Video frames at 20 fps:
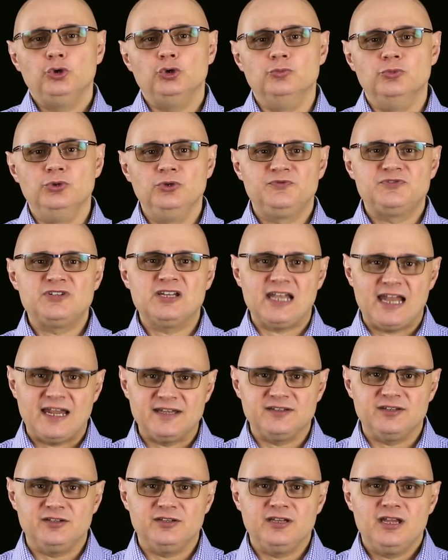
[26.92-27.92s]
who moved to
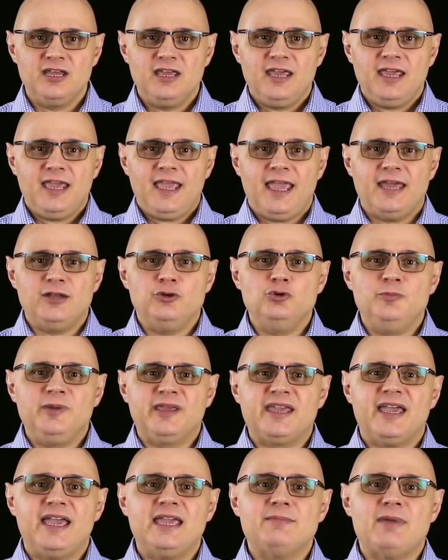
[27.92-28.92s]
London and who
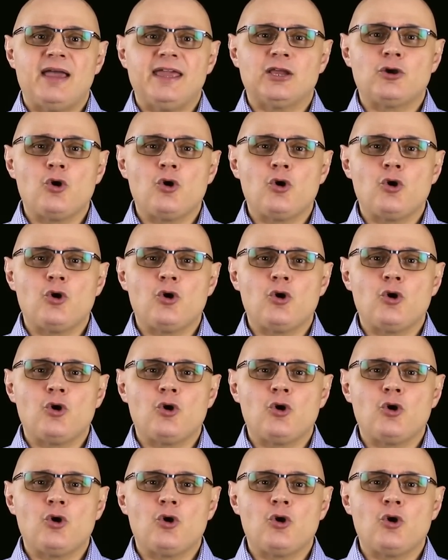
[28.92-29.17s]
became a